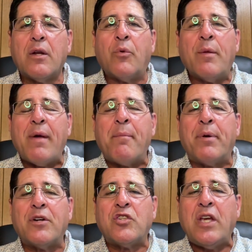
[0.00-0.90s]

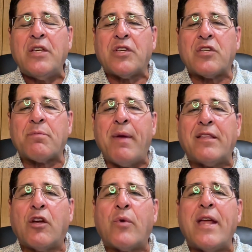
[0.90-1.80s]
Remember, Jesus
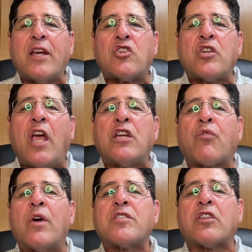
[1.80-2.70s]
made the great
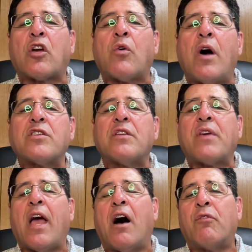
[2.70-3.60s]
exchange for us at the cross of
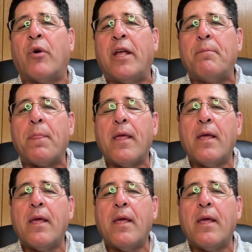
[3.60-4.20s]
Calvary.